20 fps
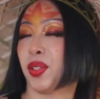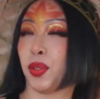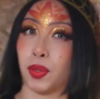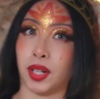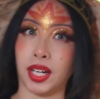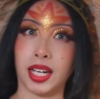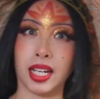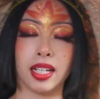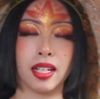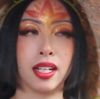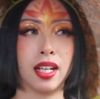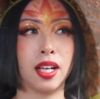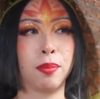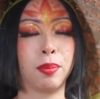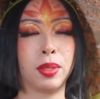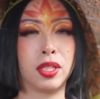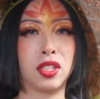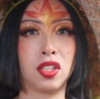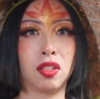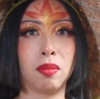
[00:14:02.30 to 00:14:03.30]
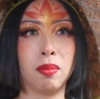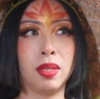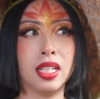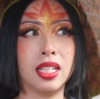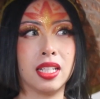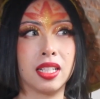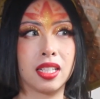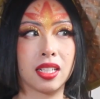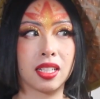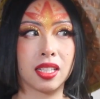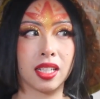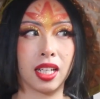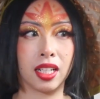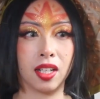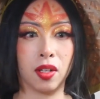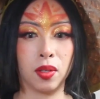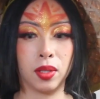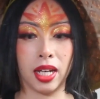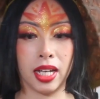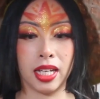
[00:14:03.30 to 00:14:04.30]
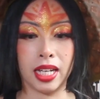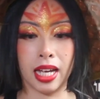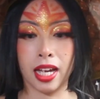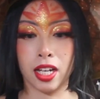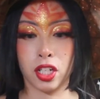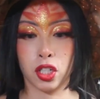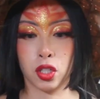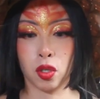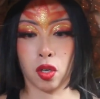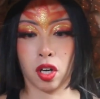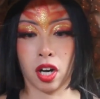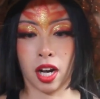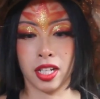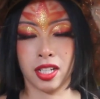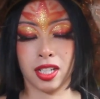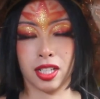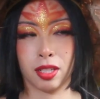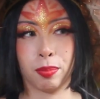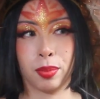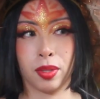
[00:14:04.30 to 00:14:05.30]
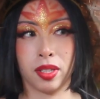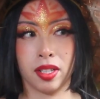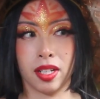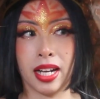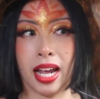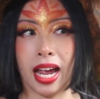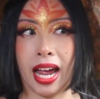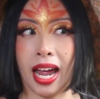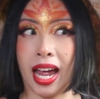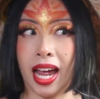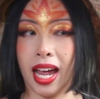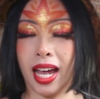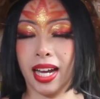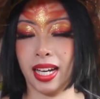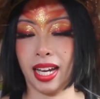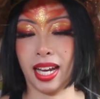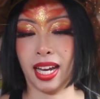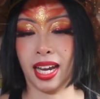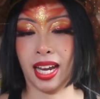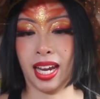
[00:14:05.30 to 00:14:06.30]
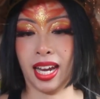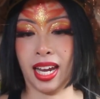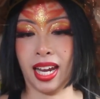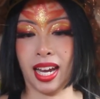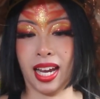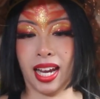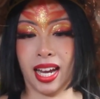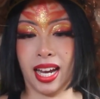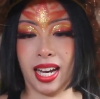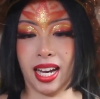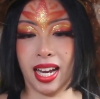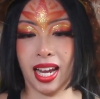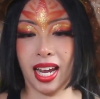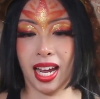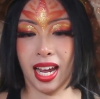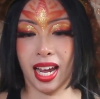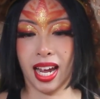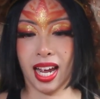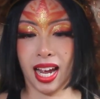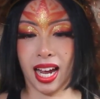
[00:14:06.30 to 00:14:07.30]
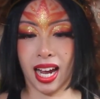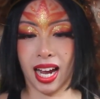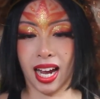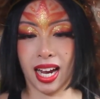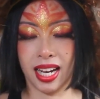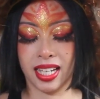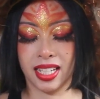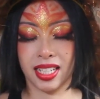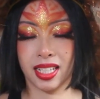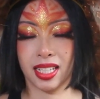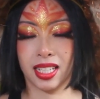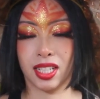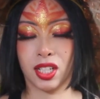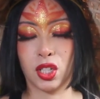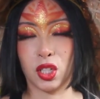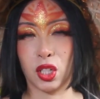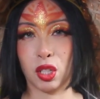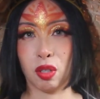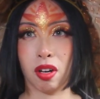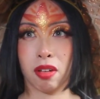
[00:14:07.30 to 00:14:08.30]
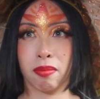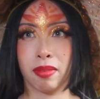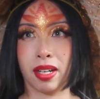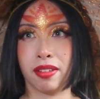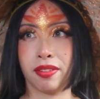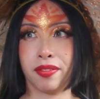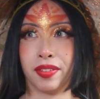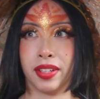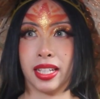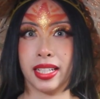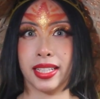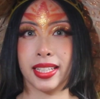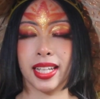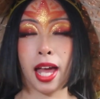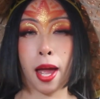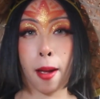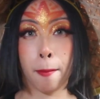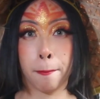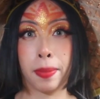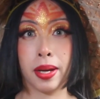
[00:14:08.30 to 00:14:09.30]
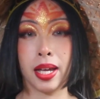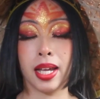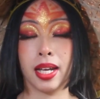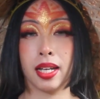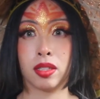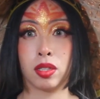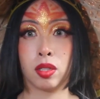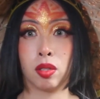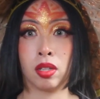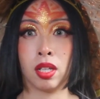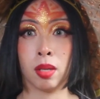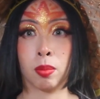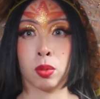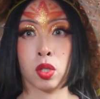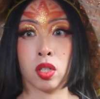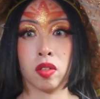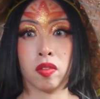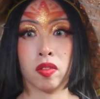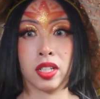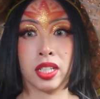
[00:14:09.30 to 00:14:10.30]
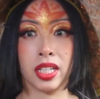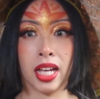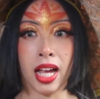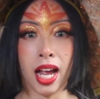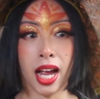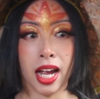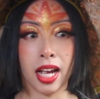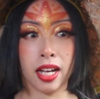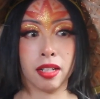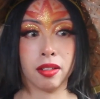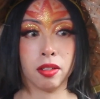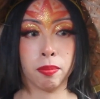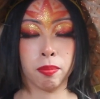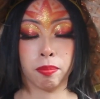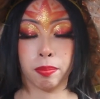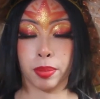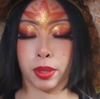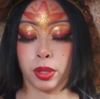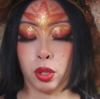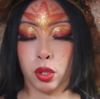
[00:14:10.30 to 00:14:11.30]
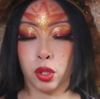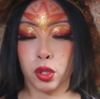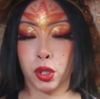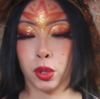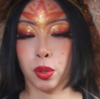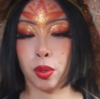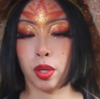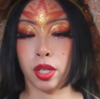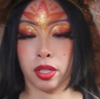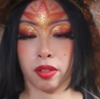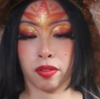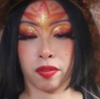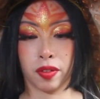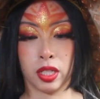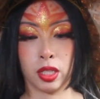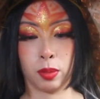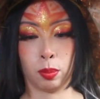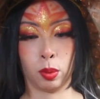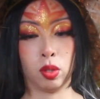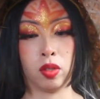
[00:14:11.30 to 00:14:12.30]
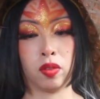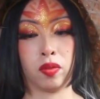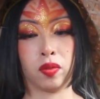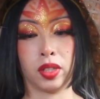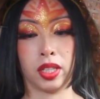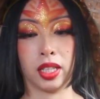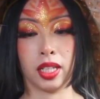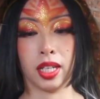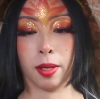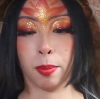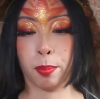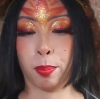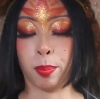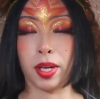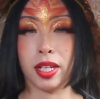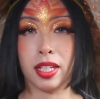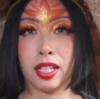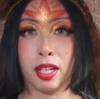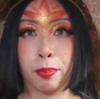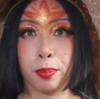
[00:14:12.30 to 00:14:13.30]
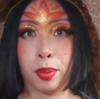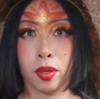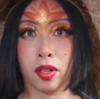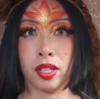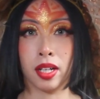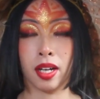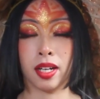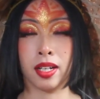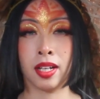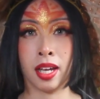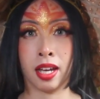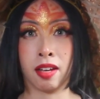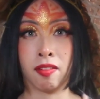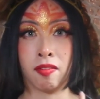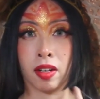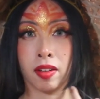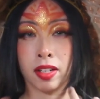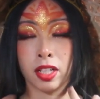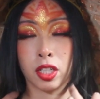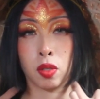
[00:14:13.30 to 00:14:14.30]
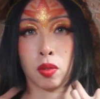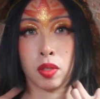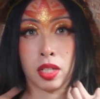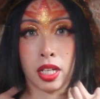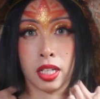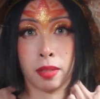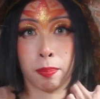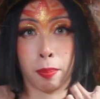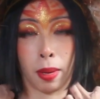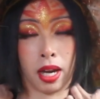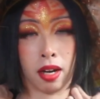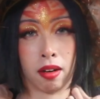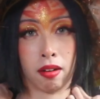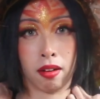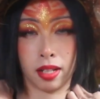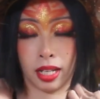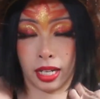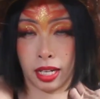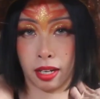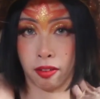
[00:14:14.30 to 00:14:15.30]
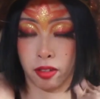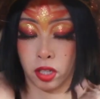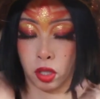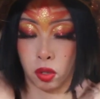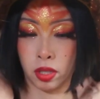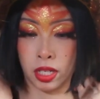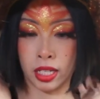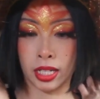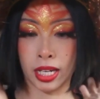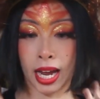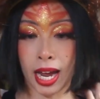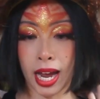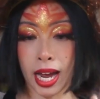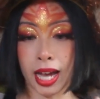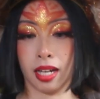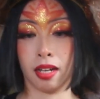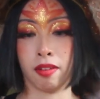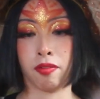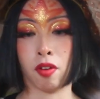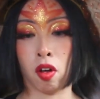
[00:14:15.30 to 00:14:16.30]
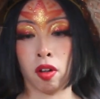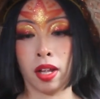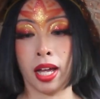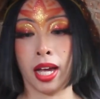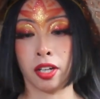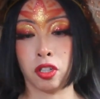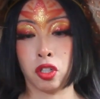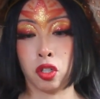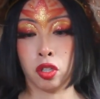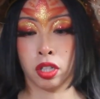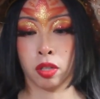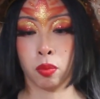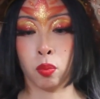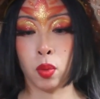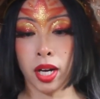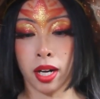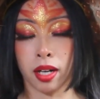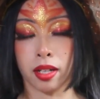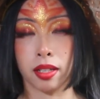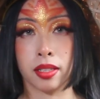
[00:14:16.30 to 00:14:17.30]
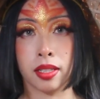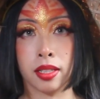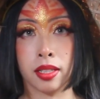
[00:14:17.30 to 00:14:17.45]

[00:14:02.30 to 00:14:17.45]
right? But to me, it's just like, okay, yeah, sure. I just put on a hat and I just drew on my face. But to the observer, yeah, but you drew on your face beautifully. But you put on a very unique pair, like a unique hat of all hats you could wear,